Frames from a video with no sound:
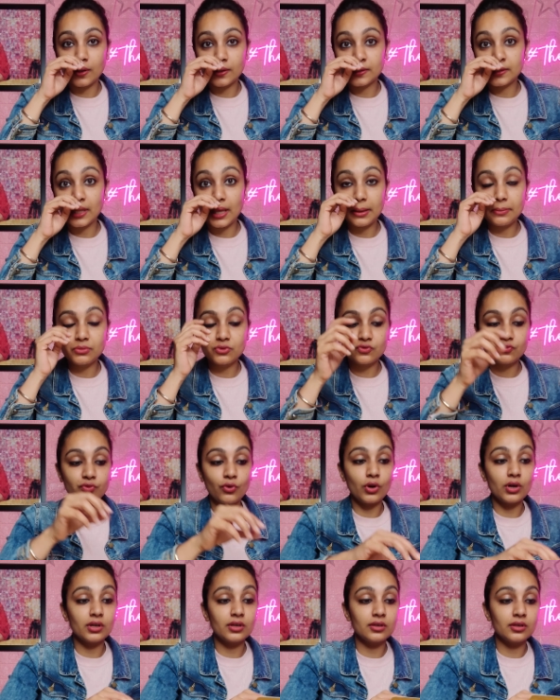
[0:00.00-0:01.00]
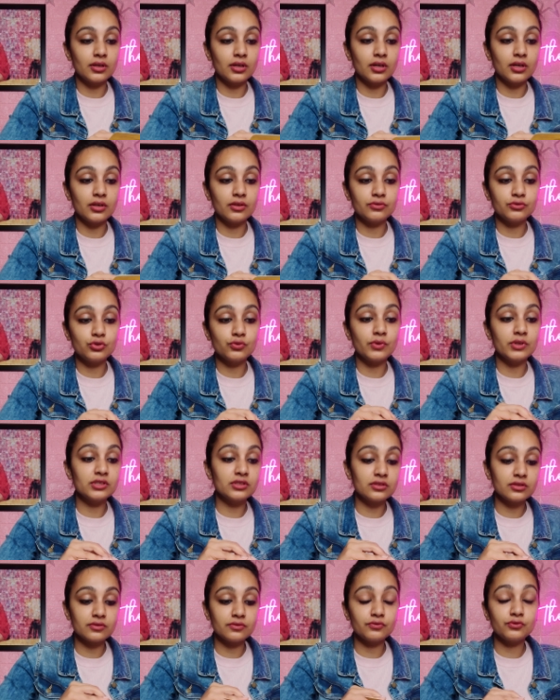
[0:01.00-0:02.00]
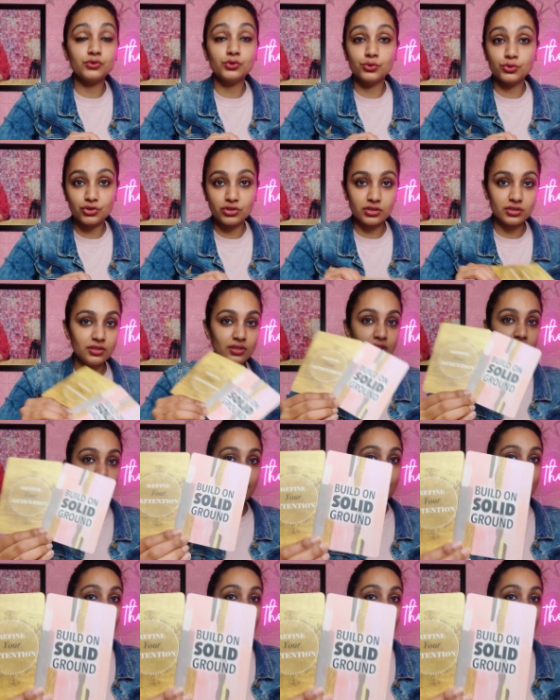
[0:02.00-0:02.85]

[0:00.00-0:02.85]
on them for uh, towards fruition,